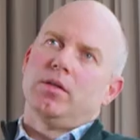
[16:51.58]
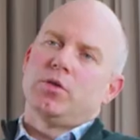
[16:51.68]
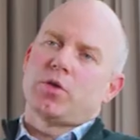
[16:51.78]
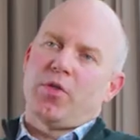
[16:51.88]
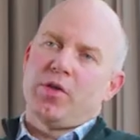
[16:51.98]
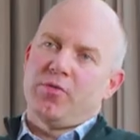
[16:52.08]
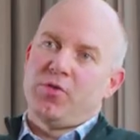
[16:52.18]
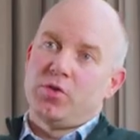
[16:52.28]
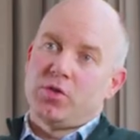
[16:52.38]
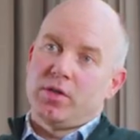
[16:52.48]
So I think the
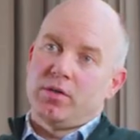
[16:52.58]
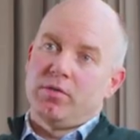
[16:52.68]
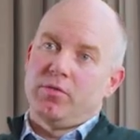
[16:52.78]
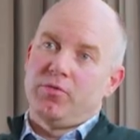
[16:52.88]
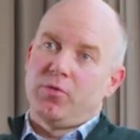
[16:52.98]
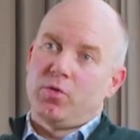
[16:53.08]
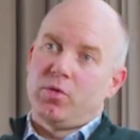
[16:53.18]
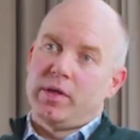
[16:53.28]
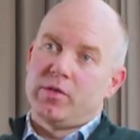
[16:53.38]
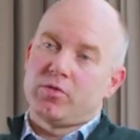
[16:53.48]
future
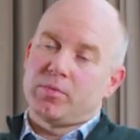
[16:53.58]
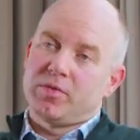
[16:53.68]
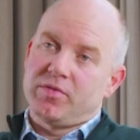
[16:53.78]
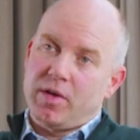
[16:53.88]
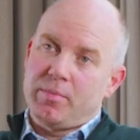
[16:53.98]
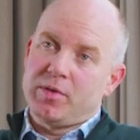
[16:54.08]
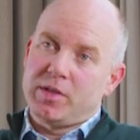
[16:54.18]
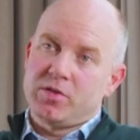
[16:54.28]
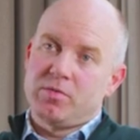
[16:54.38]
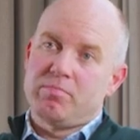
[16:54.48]
for intraoperative
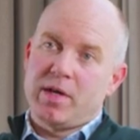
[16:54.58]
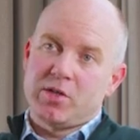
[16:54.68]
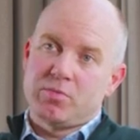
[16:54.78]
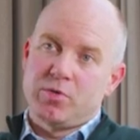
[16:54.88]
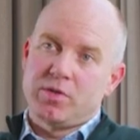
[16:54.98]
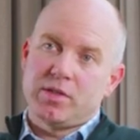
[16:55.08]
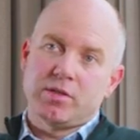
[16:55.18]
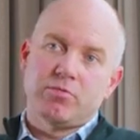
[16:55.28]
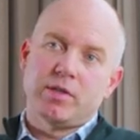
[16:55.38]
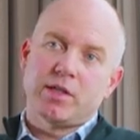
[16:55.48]
hypertension management
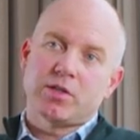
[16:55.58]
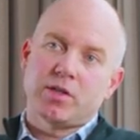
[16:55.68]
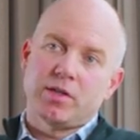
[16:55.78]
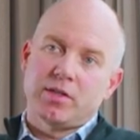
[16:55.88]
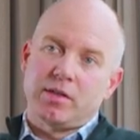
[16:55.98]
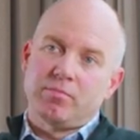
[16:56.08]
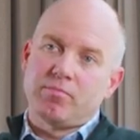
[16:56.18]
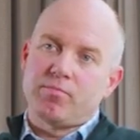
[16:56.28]
is really exciting.